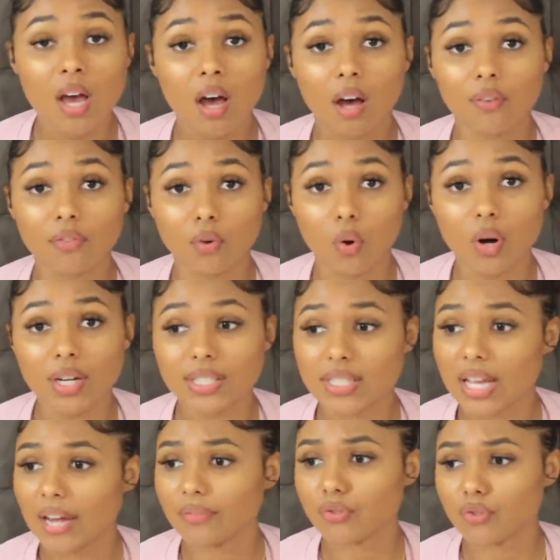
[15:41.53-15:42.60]
Of course,
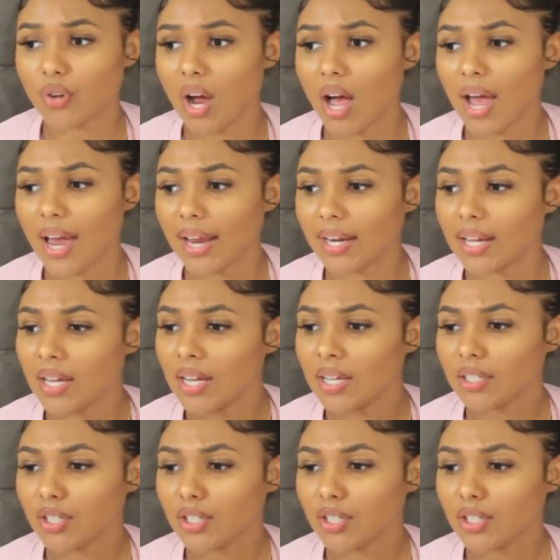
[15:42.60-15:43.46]
I've tried,